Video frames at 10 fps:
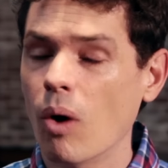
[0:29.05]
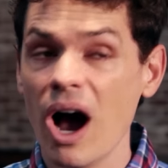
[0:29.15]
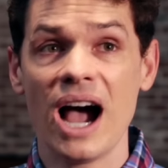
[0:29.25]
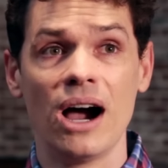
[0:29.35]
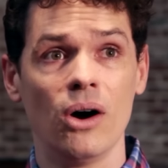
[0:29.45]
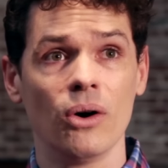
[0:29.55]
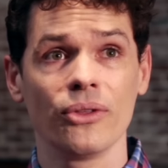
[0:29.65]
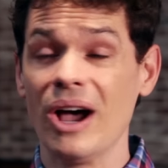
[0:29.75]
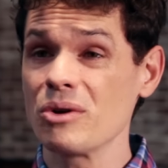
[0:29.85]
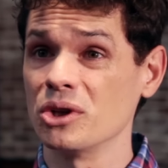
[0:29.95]
Wow,
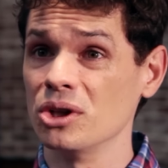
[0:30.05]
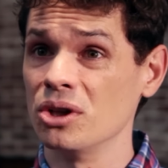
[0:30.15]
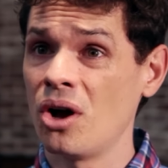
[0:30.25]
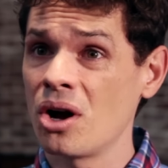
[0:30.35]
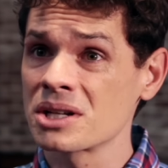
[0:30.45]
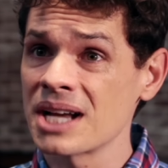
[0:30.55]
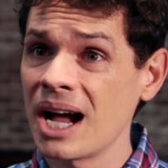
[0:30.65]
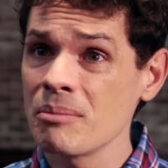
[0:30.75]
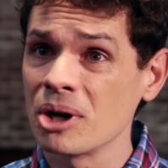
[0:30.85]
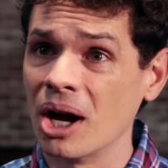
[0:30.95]
that was a long
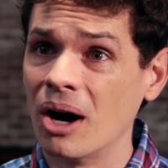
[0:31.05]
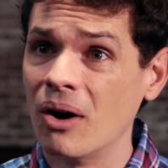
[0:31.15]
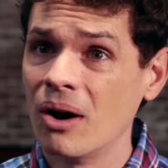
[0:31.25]
time ago.